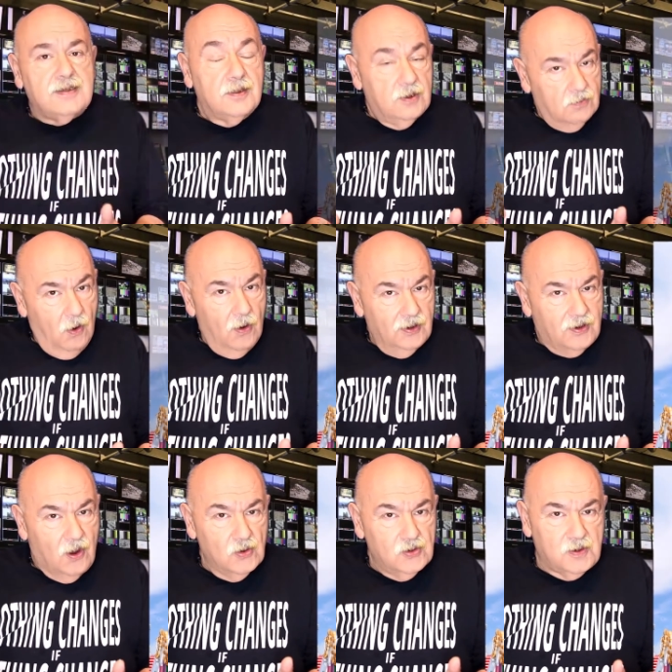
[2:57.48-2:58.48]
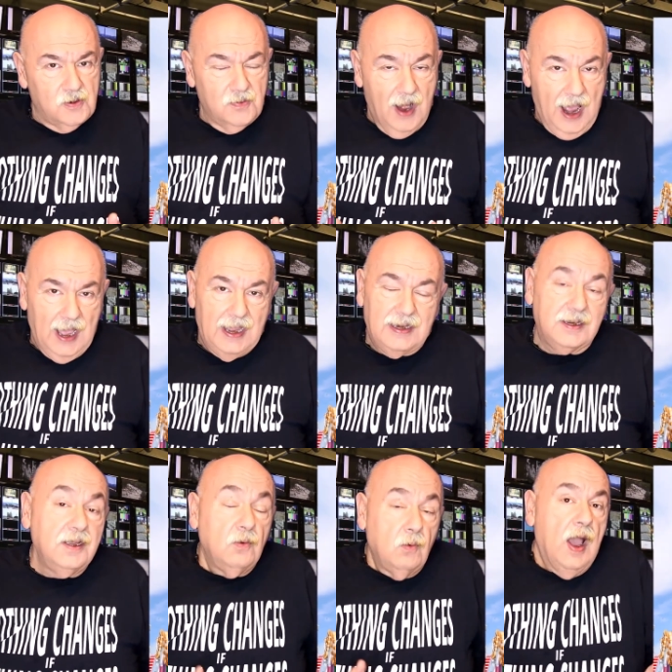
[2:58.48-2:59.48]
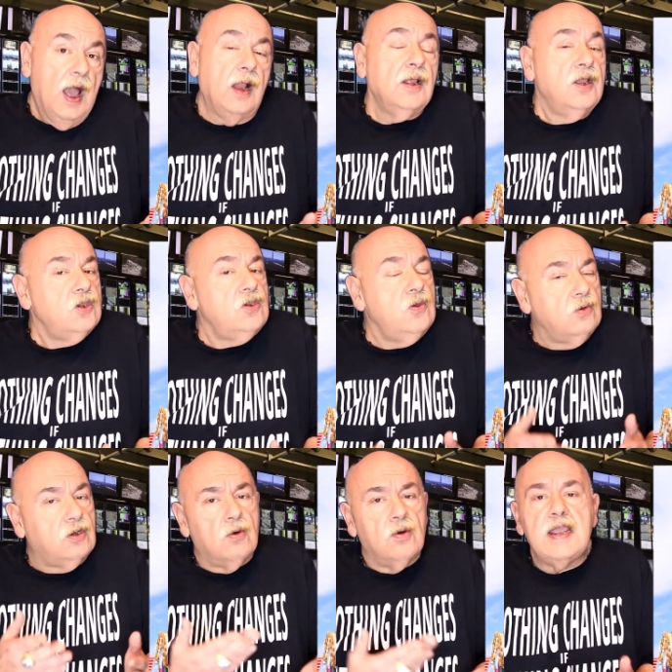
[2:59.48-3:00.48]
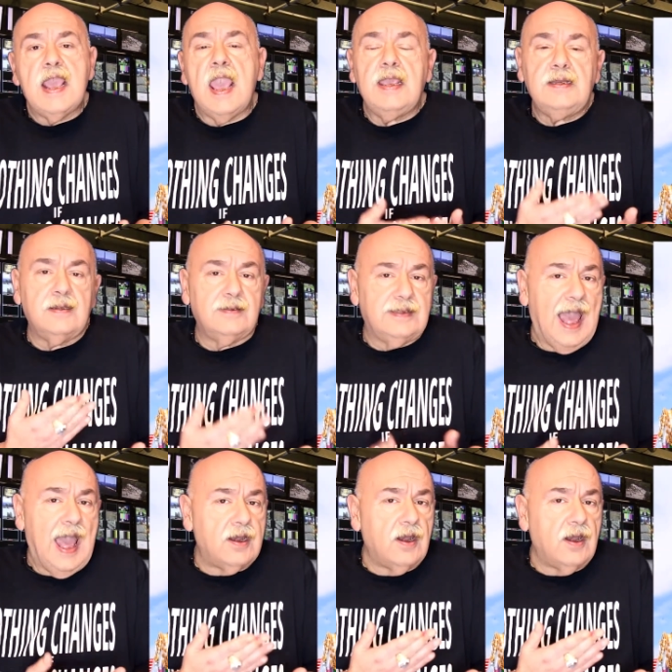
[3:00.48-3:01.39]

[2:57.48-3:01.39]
the roller coaster ride. Well, you create that